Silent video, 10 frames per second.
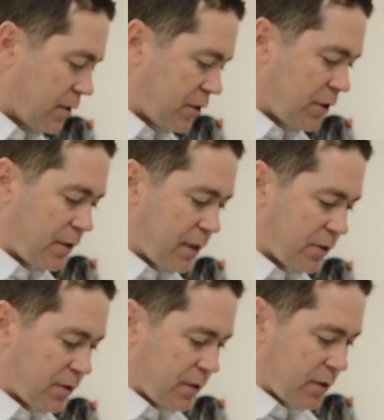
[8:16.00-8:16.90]
to
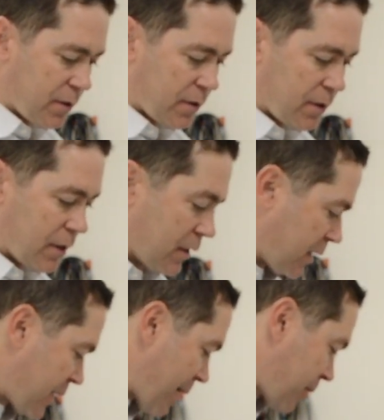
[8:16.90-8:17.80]
this
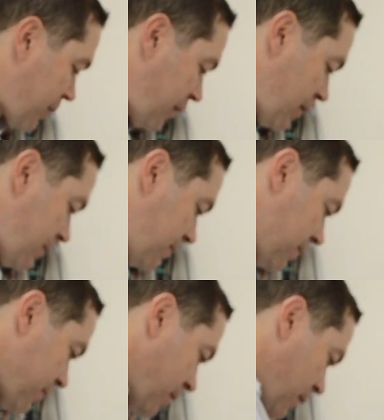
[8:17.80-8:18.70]
adapter here.
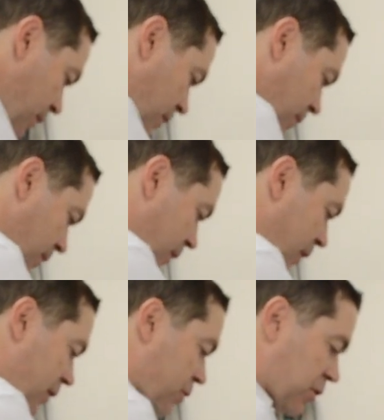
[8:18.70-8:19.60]
And
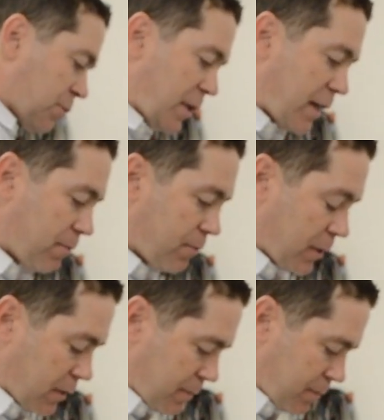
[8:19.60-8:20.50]
then of course we have, well,